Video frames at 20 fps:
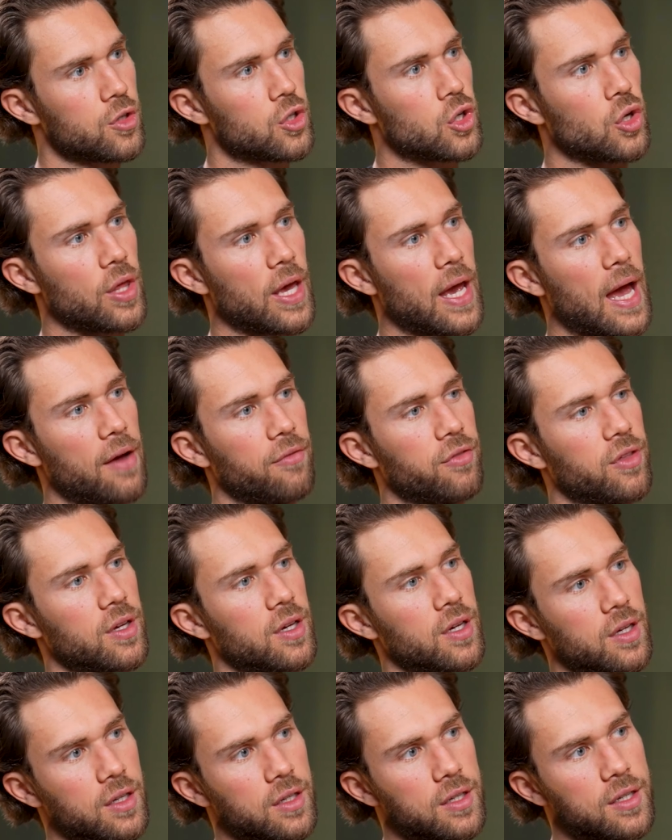So they have
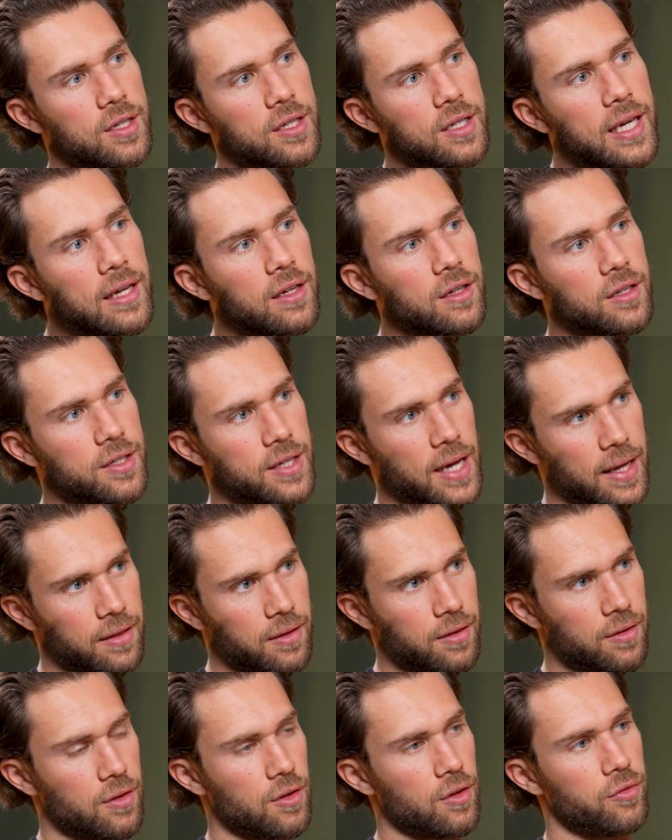the skill
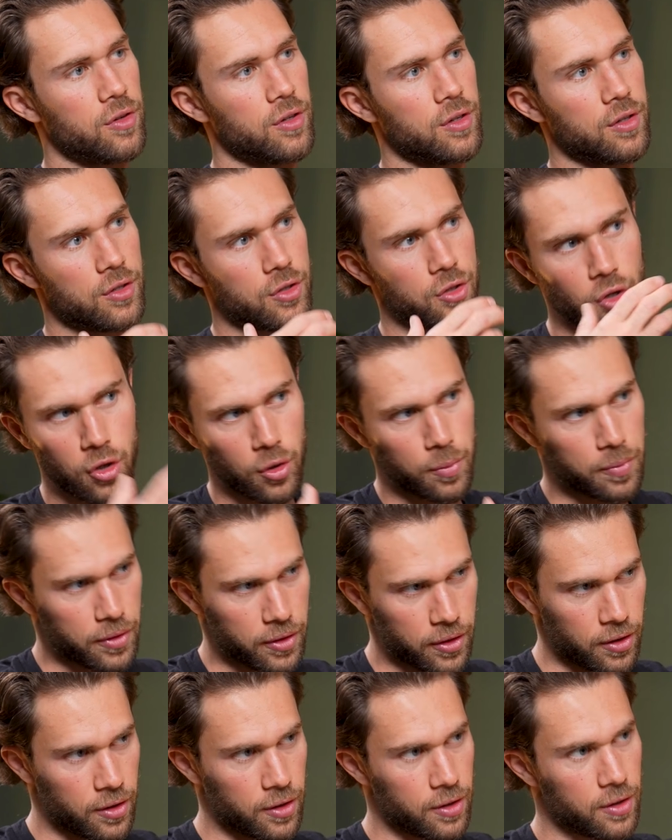set of a
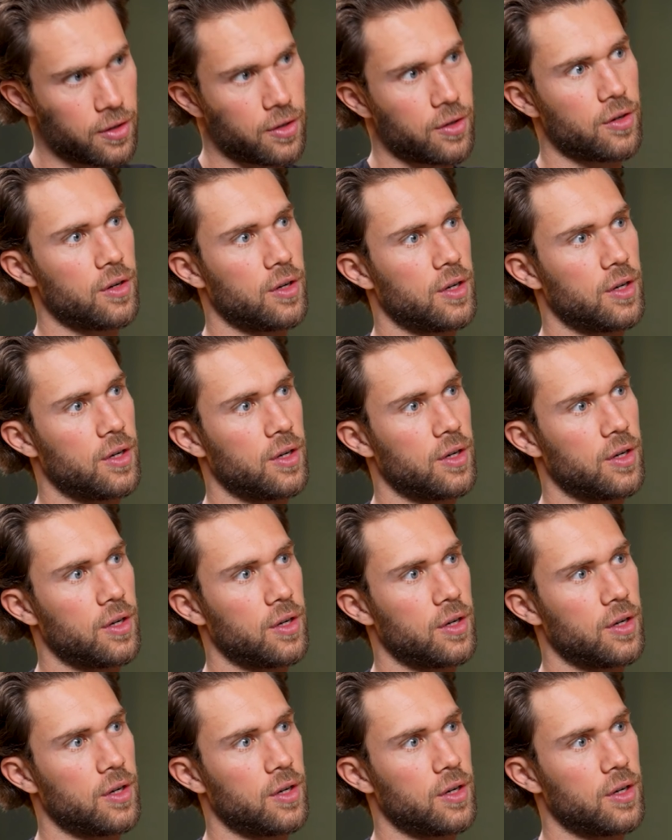solopreneur